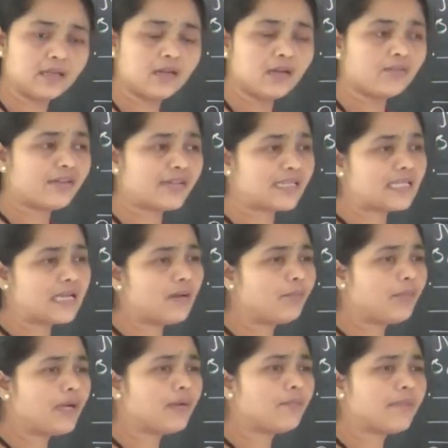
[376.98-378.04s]
For
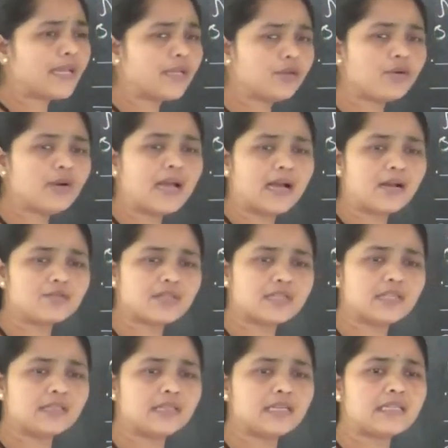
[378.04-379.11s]
example, may you have
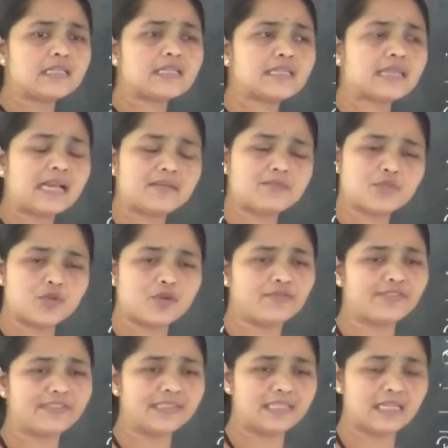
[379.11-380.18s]
seen this Times
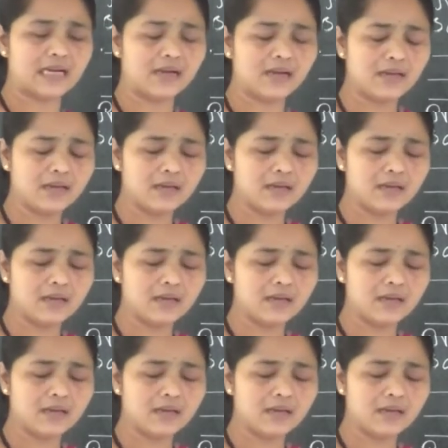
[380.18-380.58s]
of India,